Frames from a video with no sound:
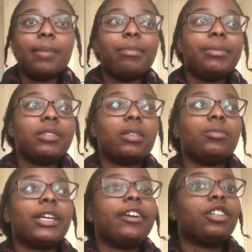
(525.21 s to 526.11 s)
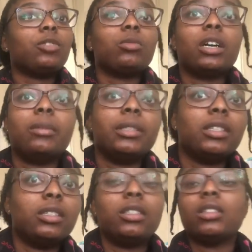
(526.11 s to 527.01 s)
Maybe some character will come
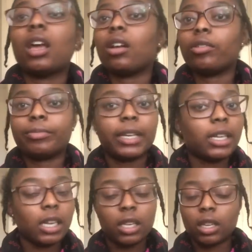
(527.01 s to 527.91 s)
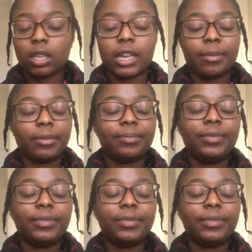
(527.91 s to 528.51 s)
in, I don't know, anything can happen.